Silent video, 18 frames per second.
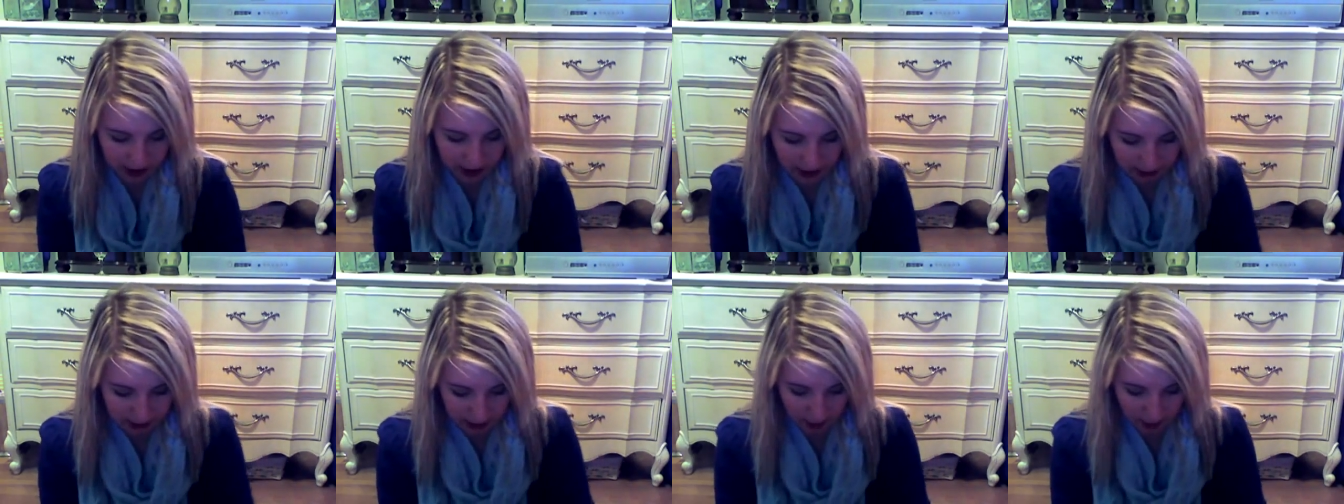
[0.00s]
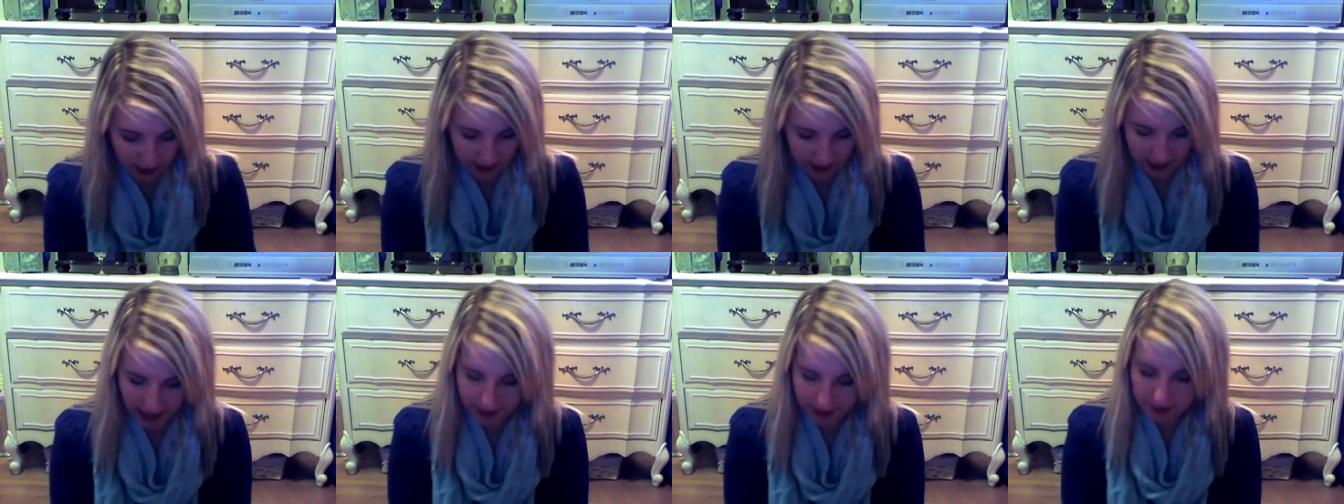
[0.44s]
and get in my way a
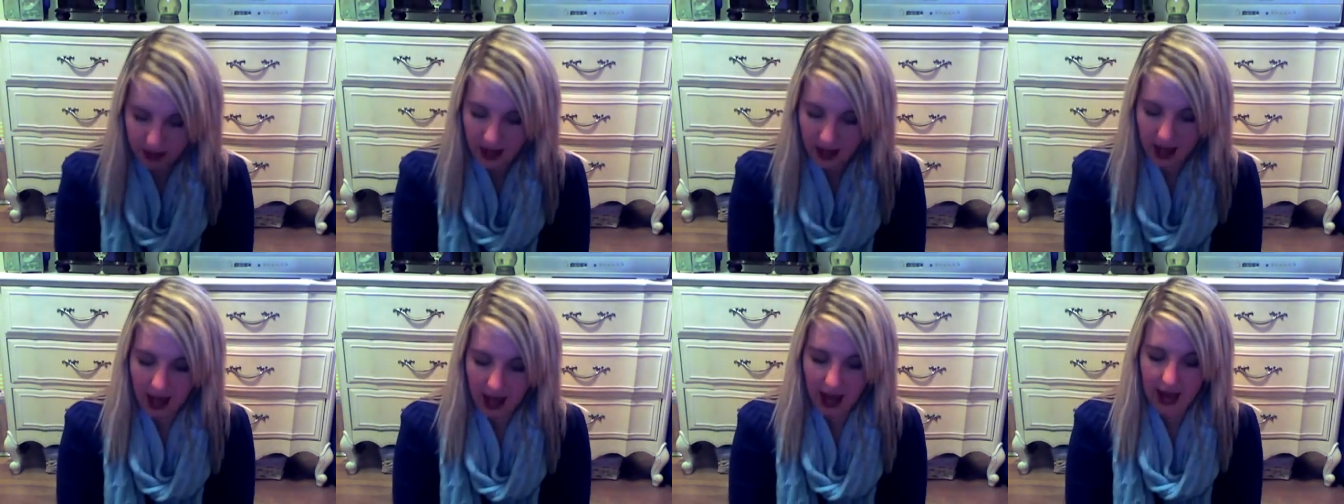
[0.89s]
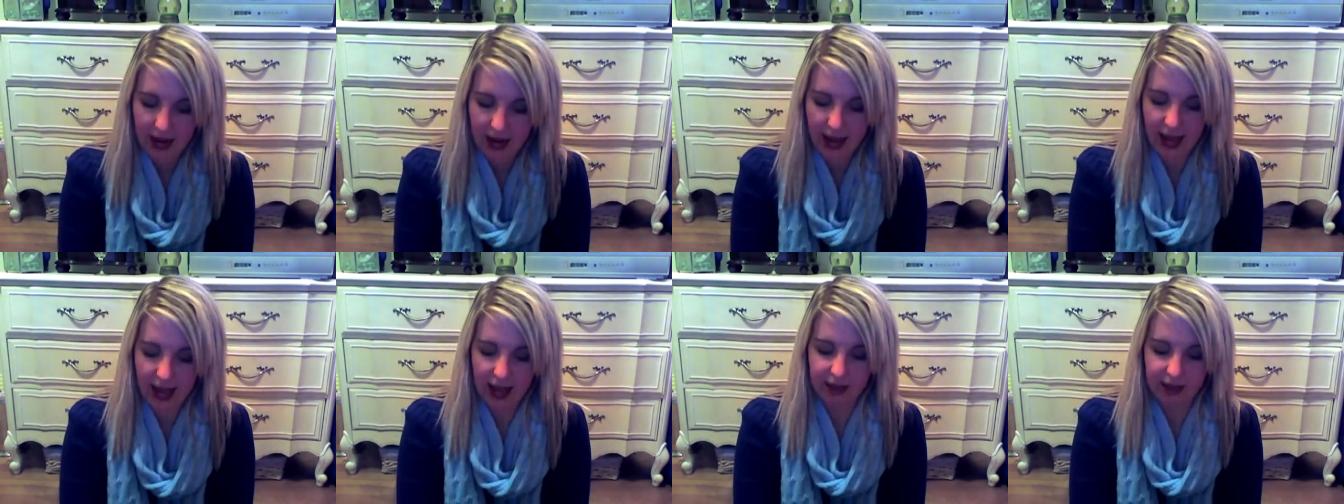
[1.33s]
lot. And I
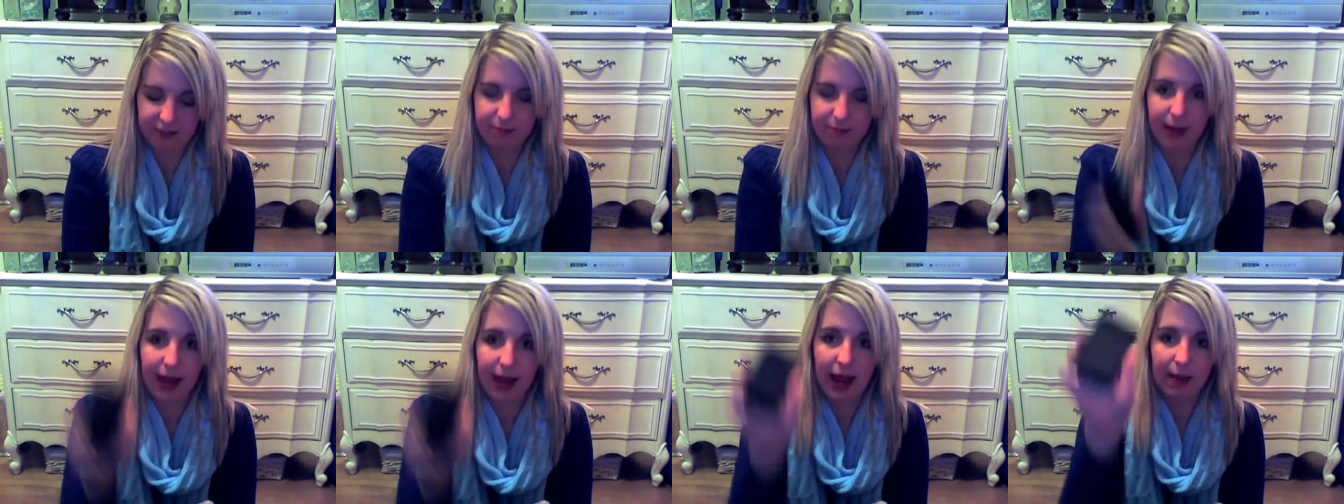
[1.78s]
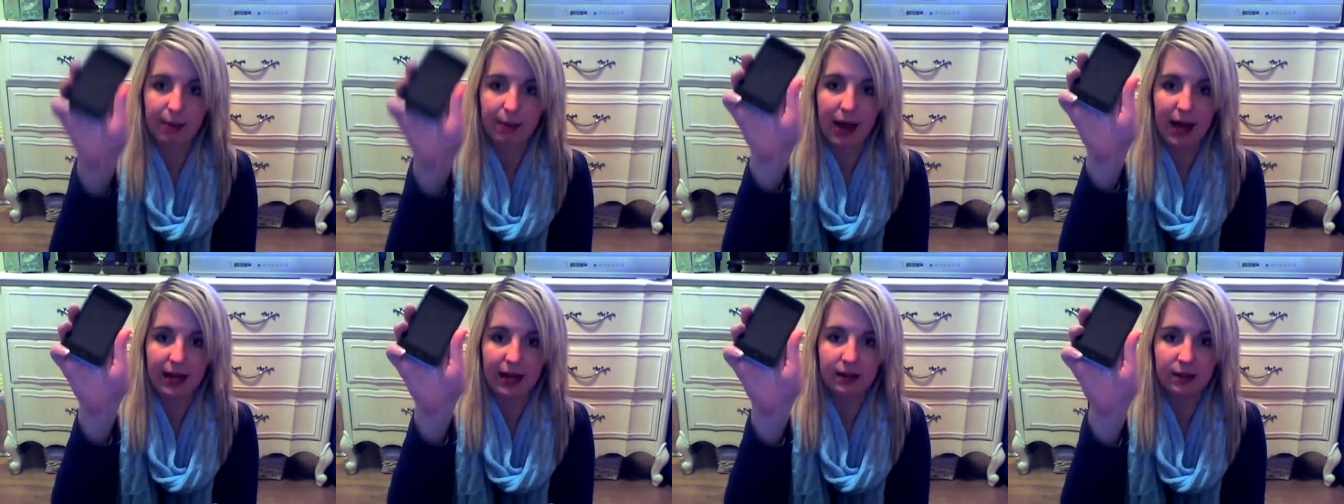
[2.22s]
have my
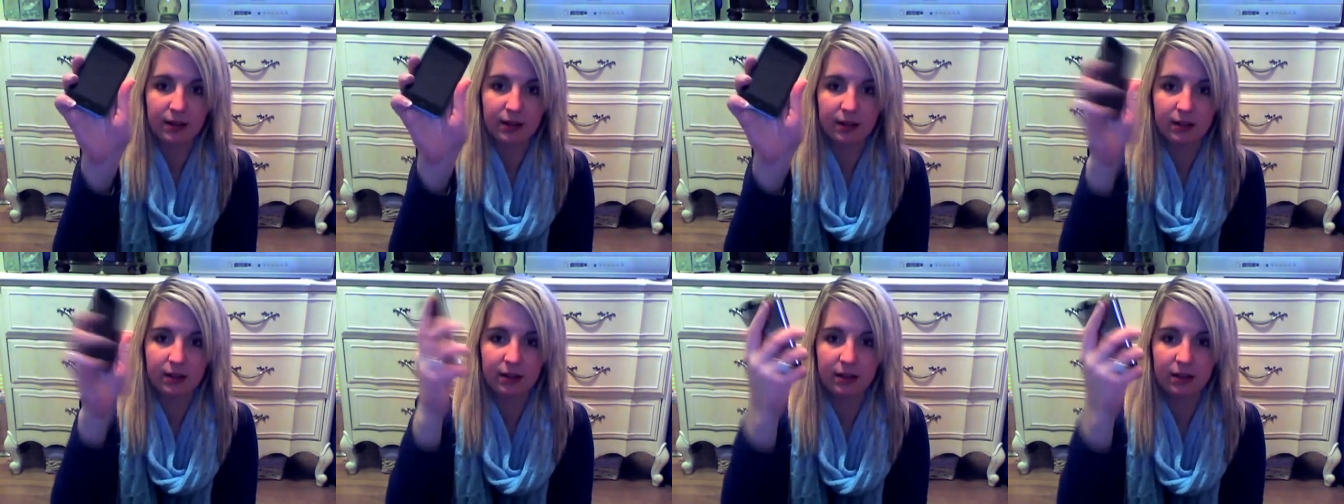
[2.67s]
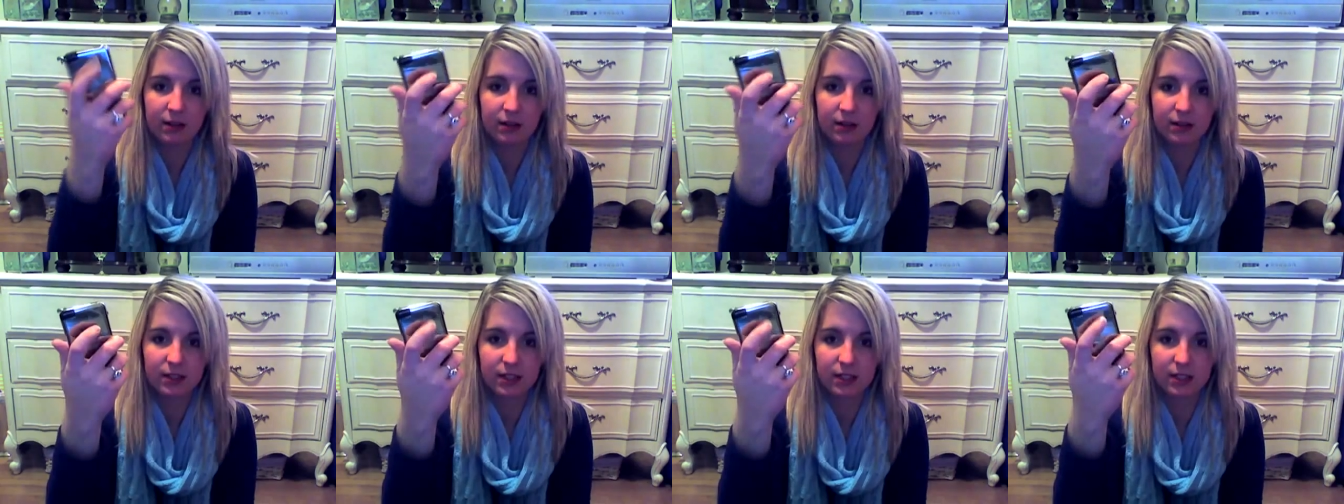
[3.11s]
iPod.
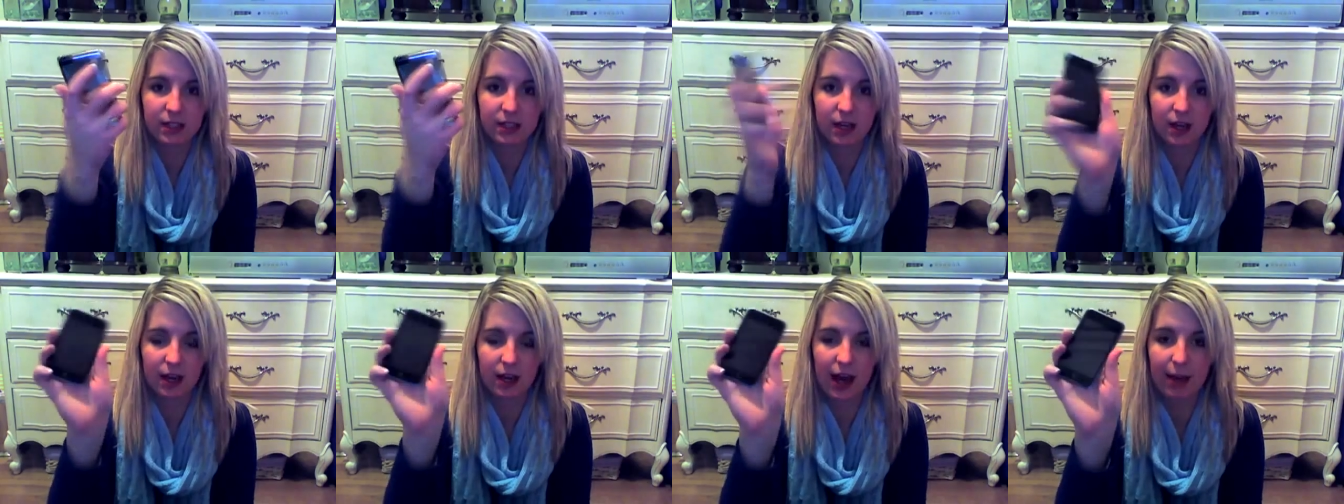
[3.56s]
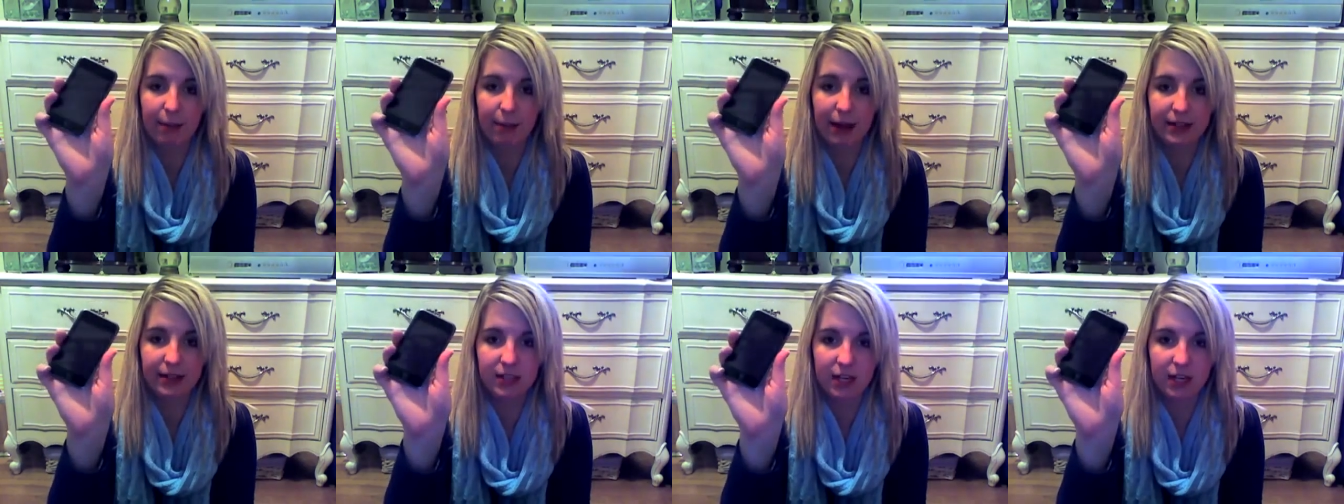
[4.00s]
This is uh,
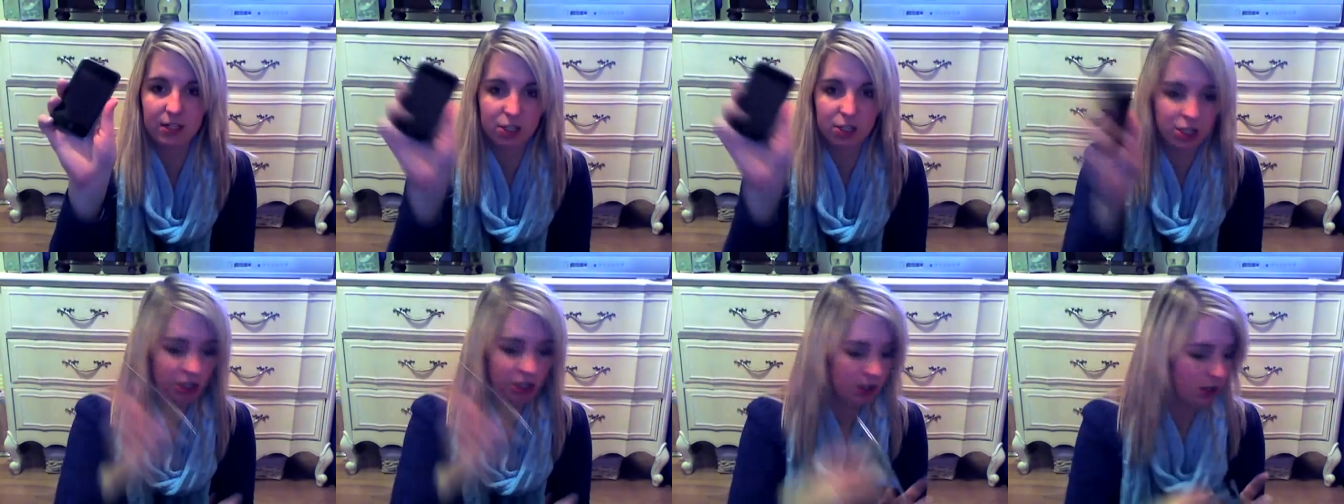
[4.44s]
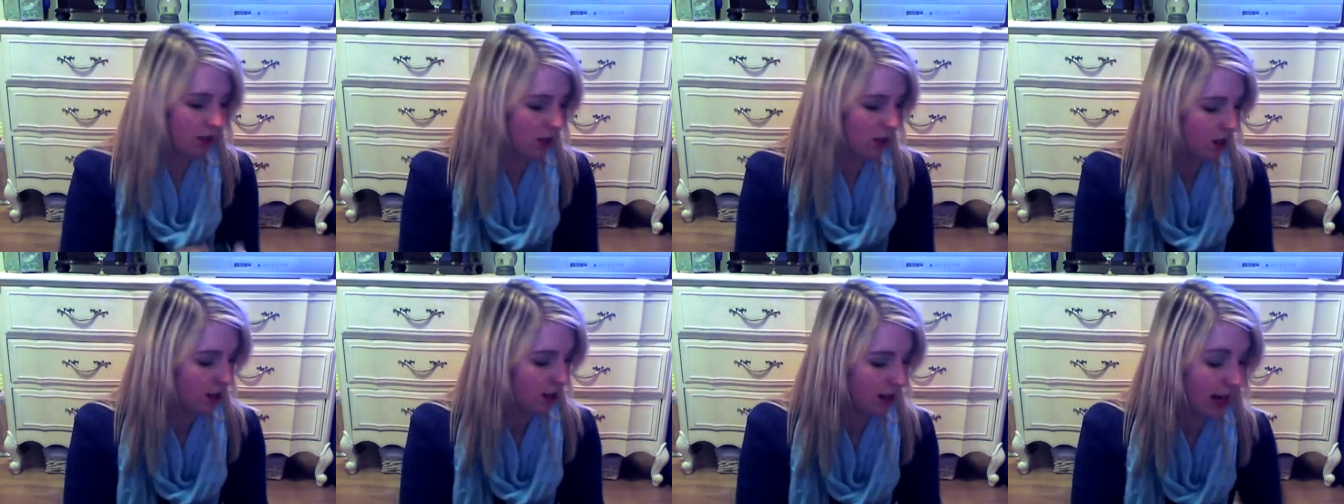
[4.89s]
iPod Touch
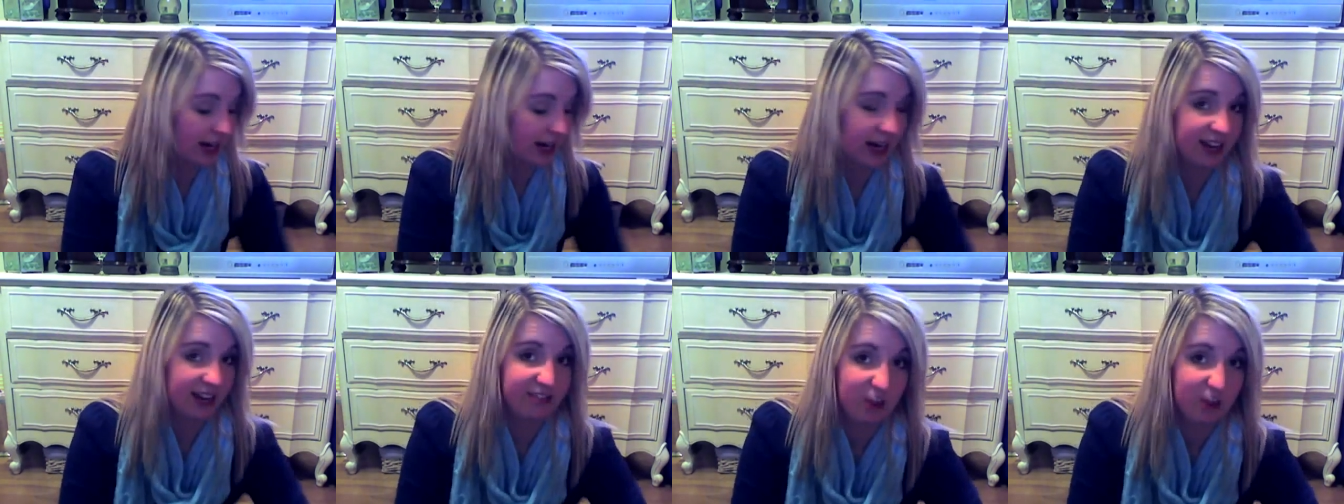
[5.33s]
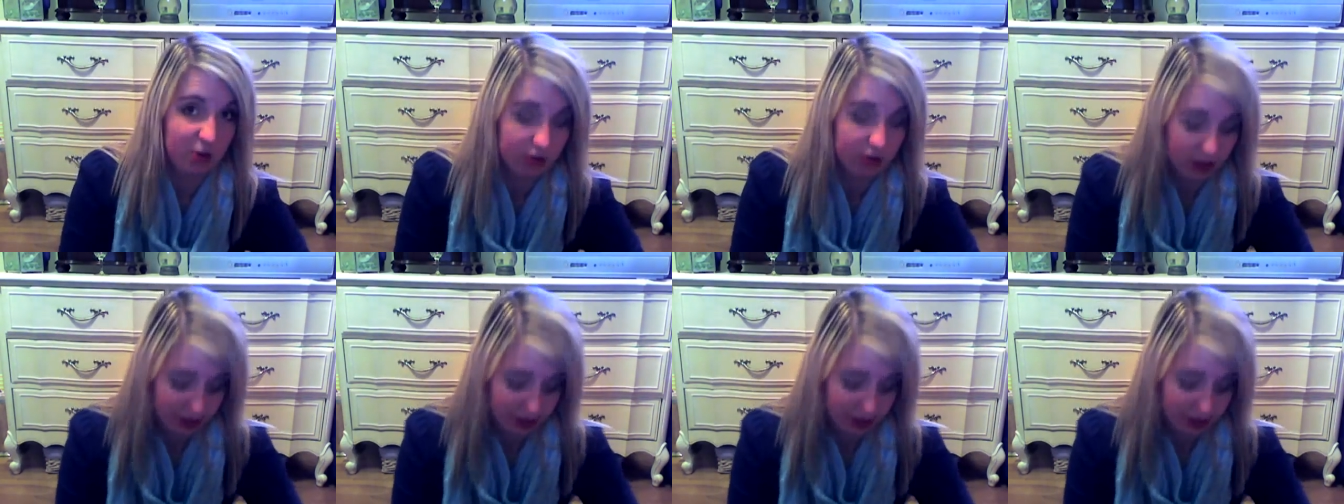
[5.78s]
not an iPhone,